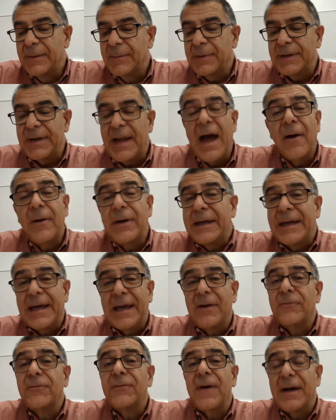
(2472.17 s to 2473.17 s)
but now he
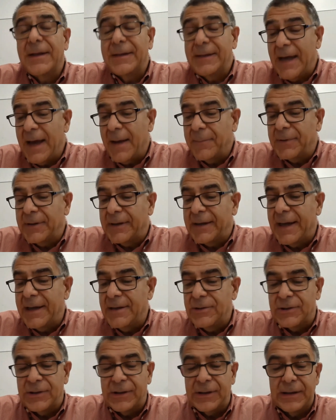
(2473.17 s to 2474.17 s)
can't find the
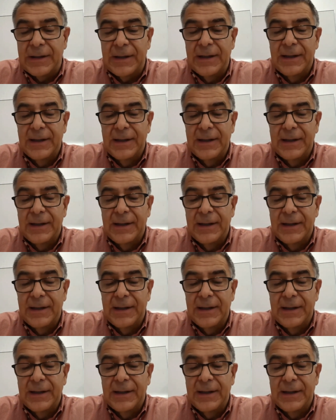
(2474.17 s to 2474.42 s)
application.